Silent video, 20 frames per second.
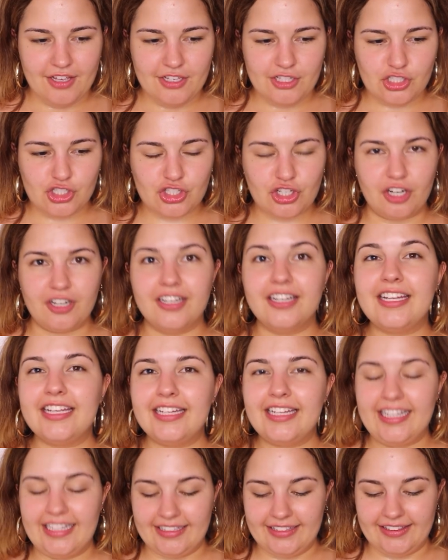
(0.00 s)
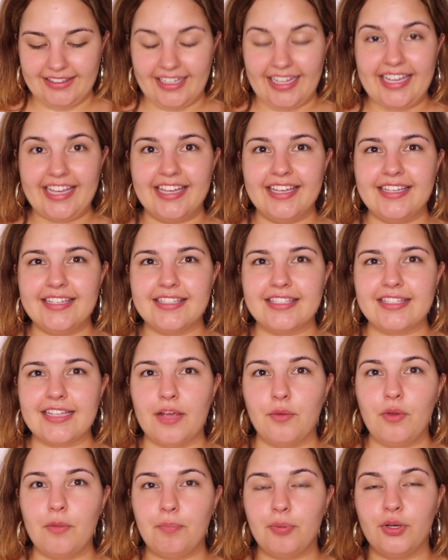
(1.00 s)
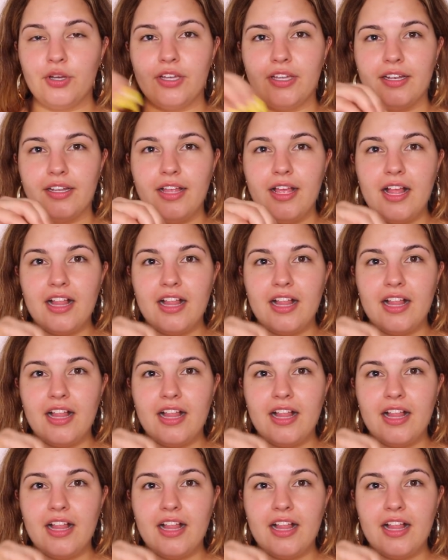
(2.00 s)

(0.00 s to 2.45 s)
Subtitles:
started eating Lay's and we put